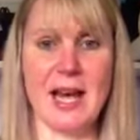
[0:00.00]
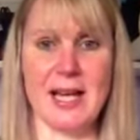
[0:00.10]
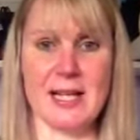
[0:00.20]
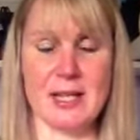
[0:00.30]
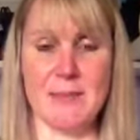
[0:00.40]

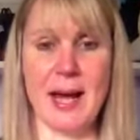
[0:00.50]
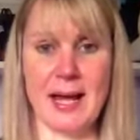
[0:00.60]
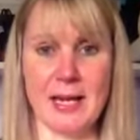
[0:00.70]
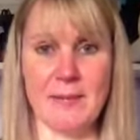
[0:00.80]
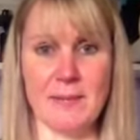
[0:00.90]
So
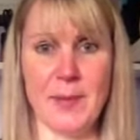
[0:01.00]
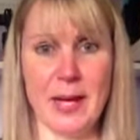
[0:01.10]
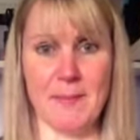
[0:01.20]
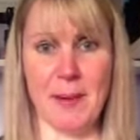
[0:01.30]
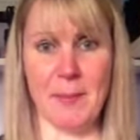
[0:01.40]
my
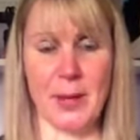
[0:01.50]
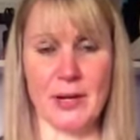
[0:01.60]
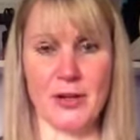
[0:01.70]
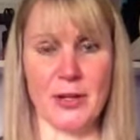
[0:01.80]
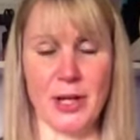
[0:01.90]
memoir,
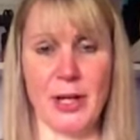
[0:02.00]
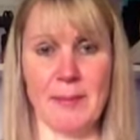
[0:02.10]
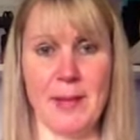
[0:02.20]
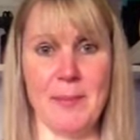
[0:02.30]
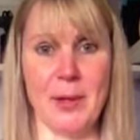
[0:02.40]
Don't Call
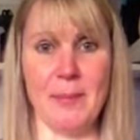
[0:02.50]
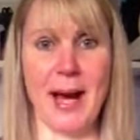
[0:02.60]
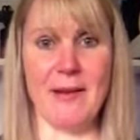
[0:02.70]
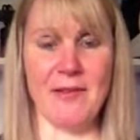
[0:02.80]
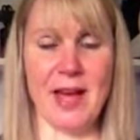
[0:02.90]
Me Mum,
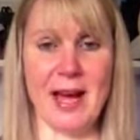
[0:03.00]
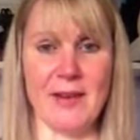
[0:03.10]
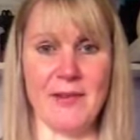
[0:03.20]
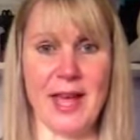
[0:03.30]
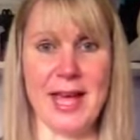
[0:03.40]

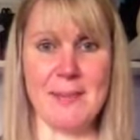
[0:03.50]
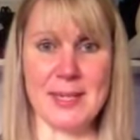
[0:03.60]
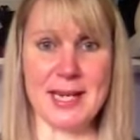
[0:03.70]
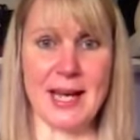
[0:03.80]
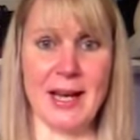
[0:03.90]
I've
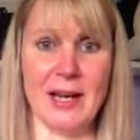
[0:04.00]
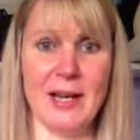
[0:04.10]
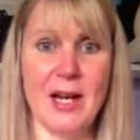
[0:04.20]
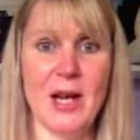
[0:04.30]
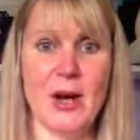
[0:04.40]
aimed it at
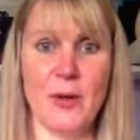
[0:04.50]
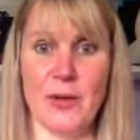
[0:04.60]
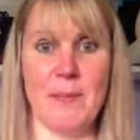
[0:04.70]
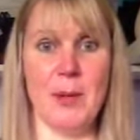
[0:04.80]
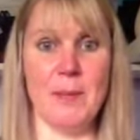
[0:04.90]

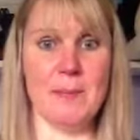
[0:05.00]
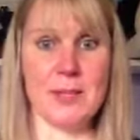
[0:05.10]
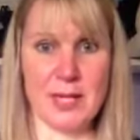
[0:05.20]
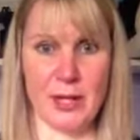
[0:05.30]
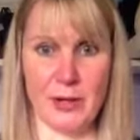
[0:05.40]
other
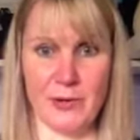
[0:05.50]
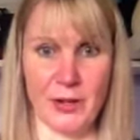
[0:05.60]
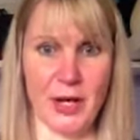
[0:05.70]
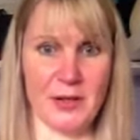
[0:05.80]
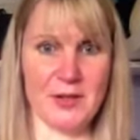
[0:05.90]
mums who've
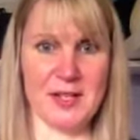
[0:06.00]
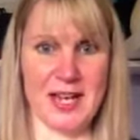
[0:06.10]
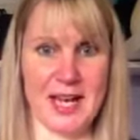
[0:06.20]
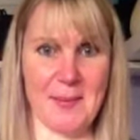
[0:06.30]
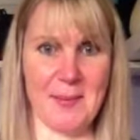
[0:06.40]
got
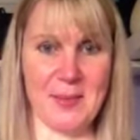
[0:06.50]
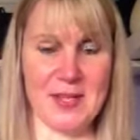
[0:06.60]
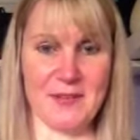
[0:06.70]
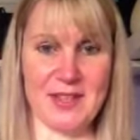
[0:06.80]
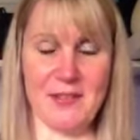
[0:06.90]

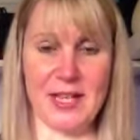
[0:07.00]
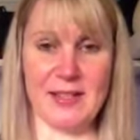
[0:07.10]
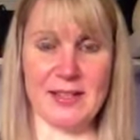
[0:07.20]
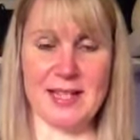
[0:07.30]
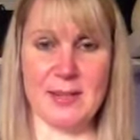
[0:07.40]
sort of
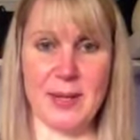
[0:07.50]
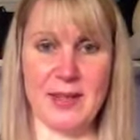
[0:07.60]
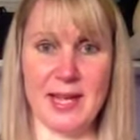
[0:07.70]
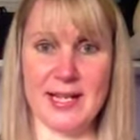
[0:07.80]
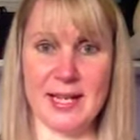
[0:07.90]
difficulties with
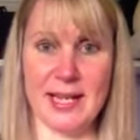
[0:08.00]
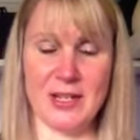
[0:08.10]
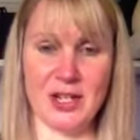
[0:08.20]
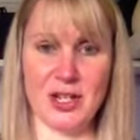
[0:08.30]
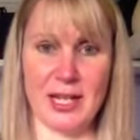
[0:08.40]

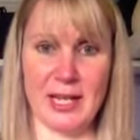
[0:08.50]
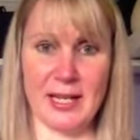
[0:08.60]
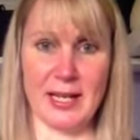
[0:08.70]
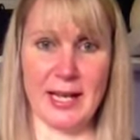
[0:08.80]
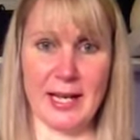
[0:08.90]

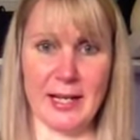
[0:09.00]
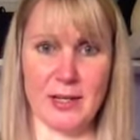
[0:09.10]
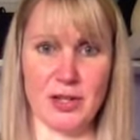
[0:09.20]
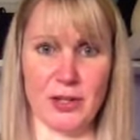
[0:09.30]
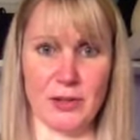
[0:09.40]
ADHD
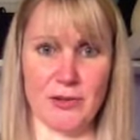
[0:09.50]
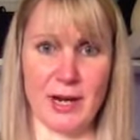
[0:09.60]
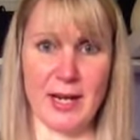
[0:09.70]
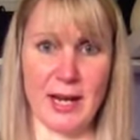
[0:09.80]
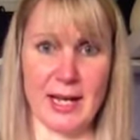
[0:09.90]

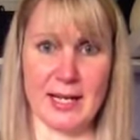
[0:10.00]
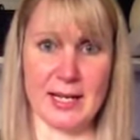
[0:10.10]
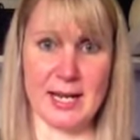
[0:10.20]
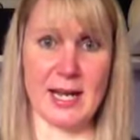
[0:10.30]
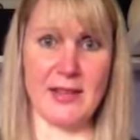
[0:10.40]
children, and